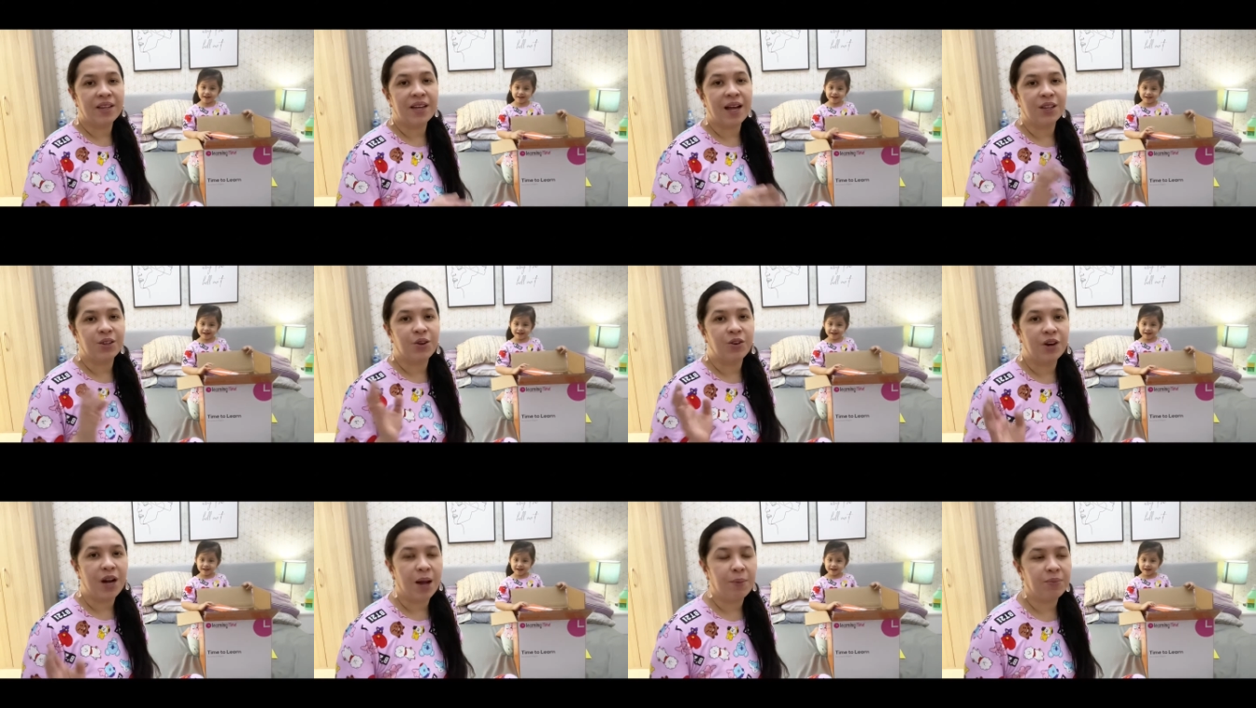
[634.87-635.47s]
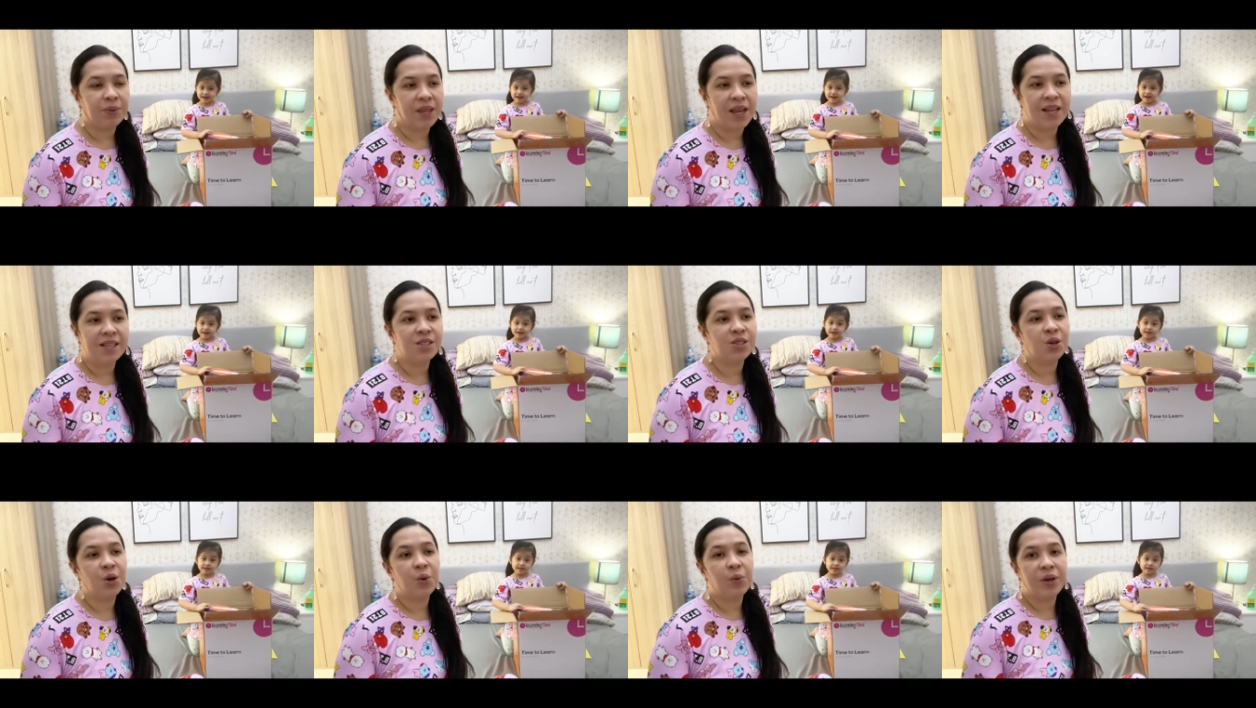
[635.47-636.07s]
got corrupted.
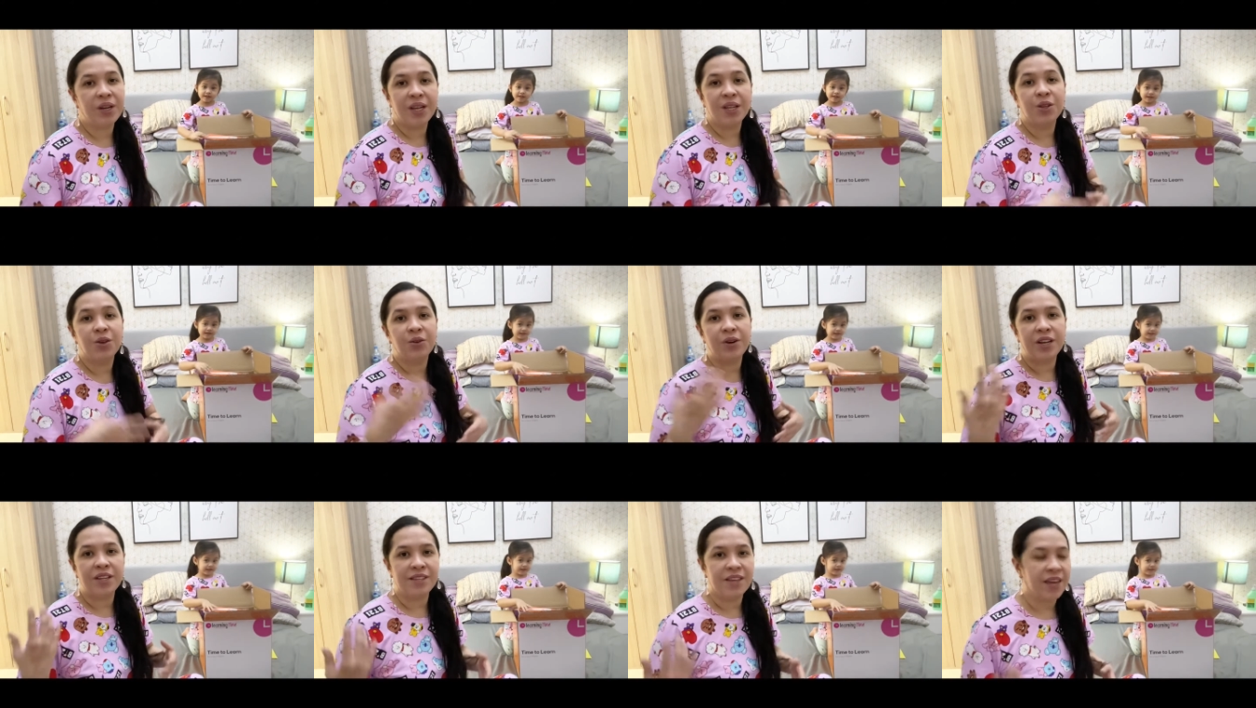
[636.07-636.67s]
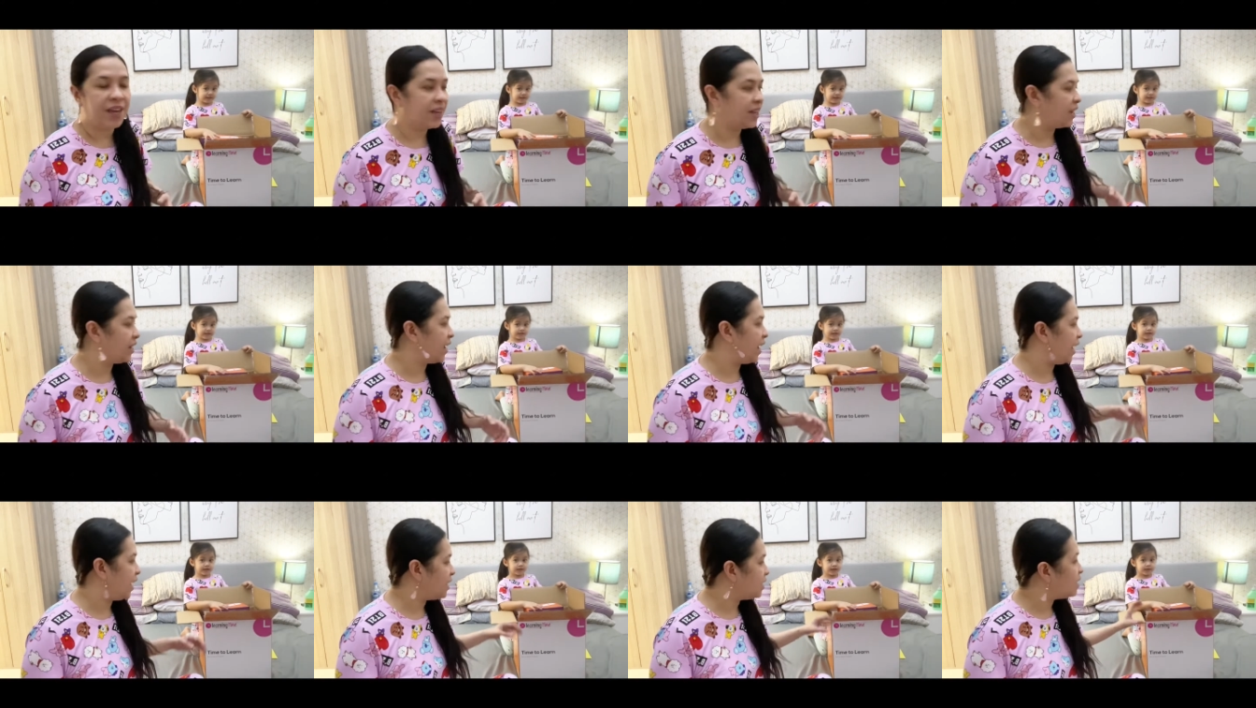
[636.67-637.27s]
So we need to retake
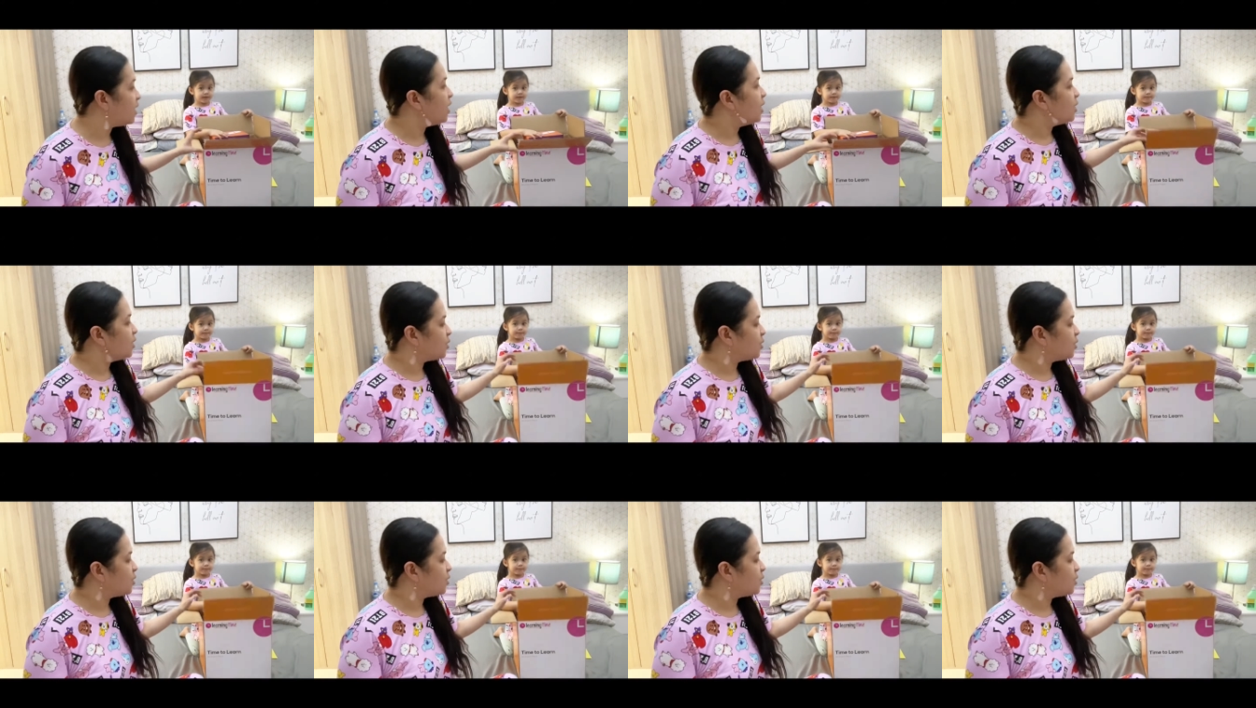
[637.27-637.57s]
again.